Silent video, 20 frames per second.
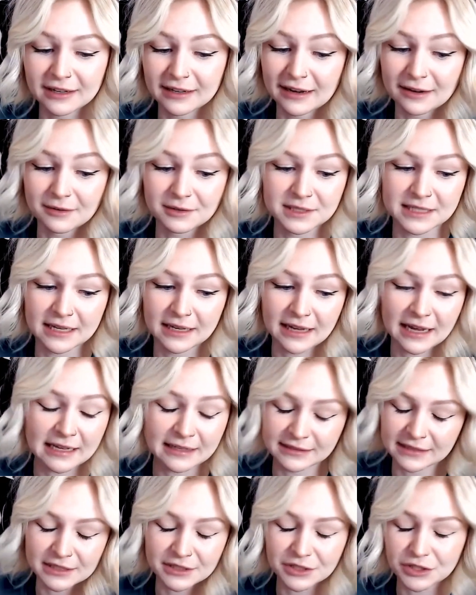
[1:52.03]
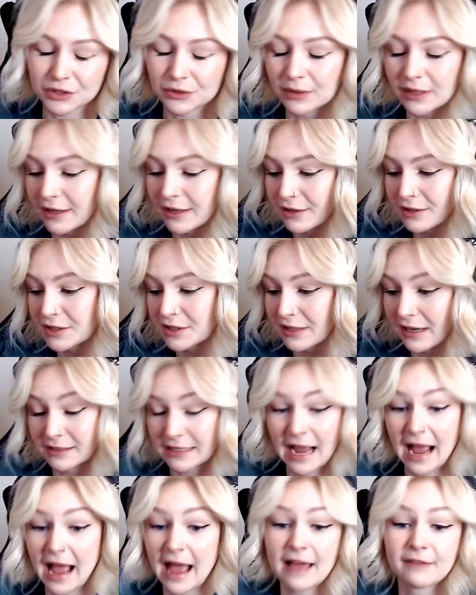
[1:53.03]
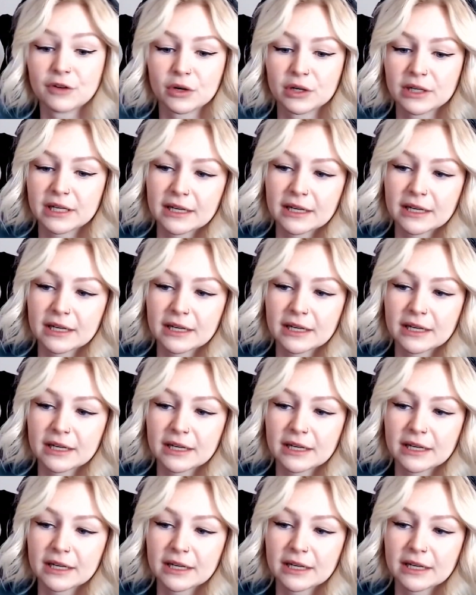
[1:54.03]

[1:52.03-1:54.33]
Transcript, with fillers: and I was like, I did two years, and I was like, I have no